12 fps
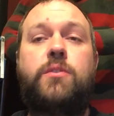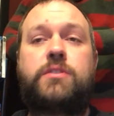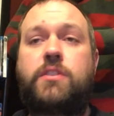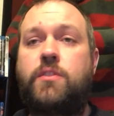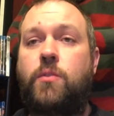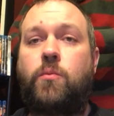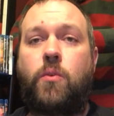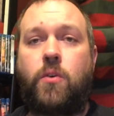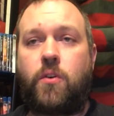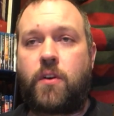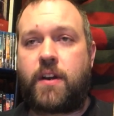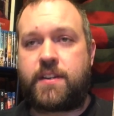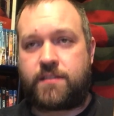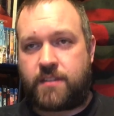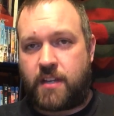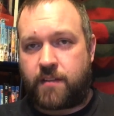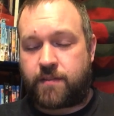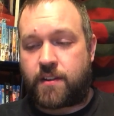goes to the war is
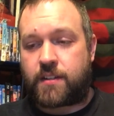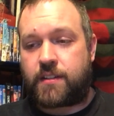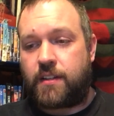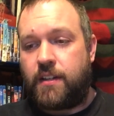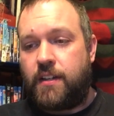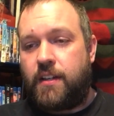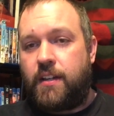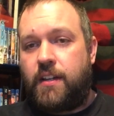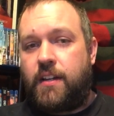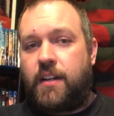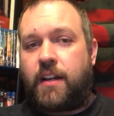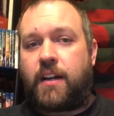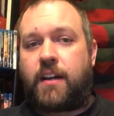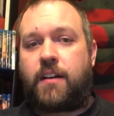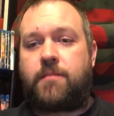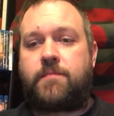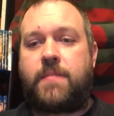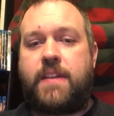different.
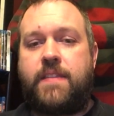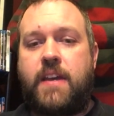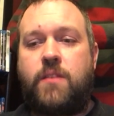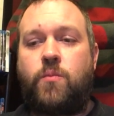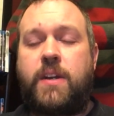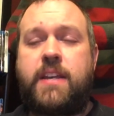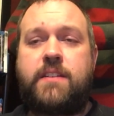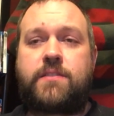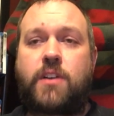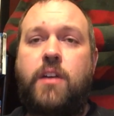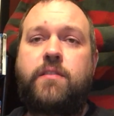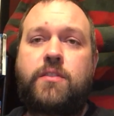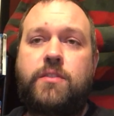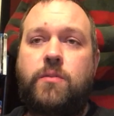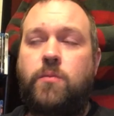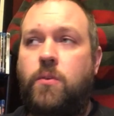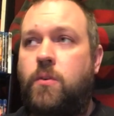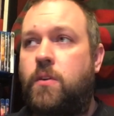Um, and then when he is over in the
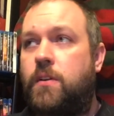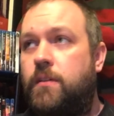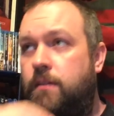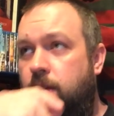war,